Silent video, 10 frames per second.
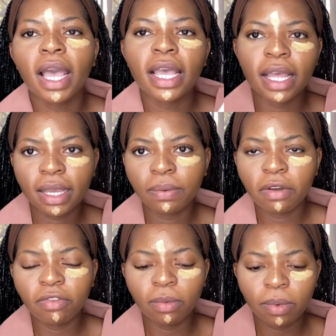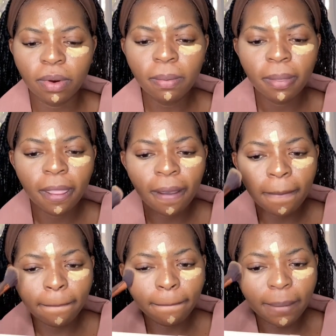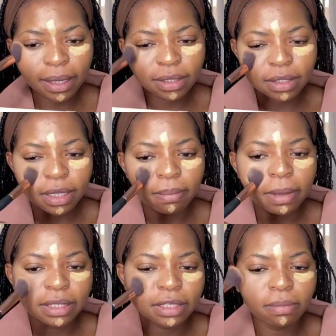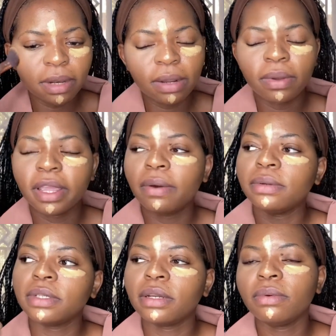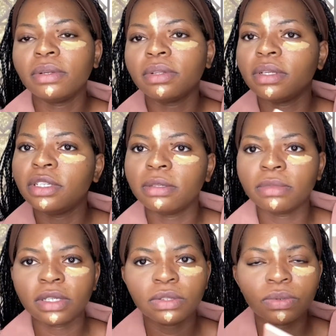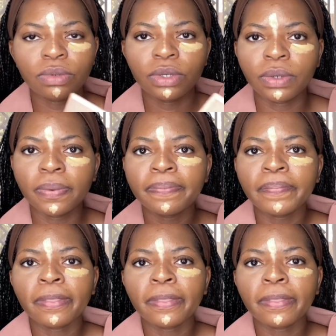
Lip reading: I work from home, but some months I'll be like, okay, I want to start going to the gym just to, you know,